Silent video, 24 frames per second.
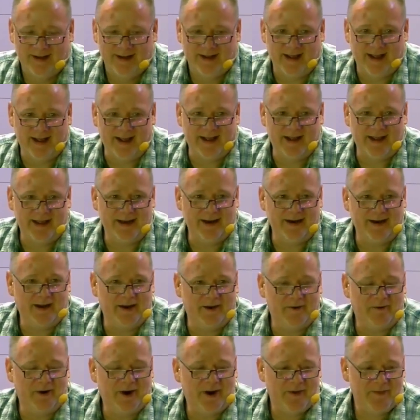And
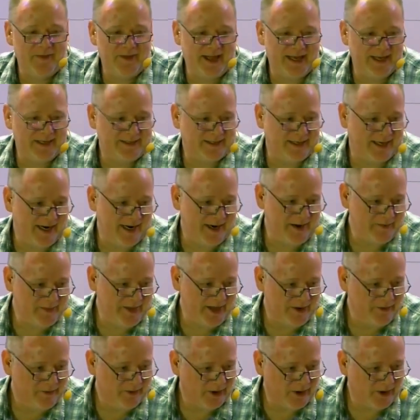around that time,
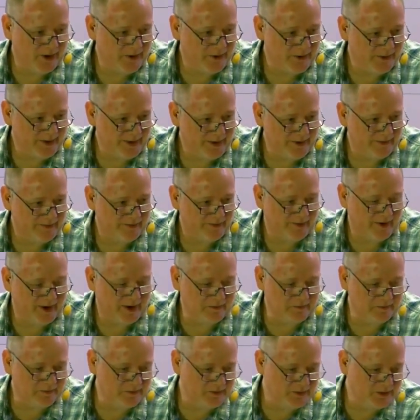they were going
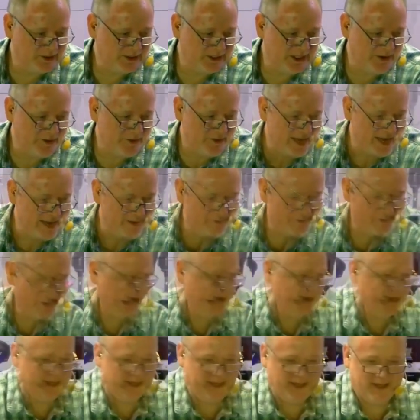from South
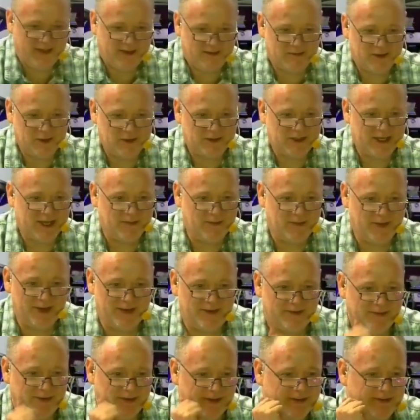Africa into
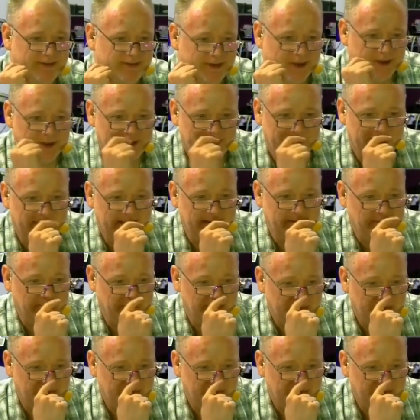Mozambique for the first time.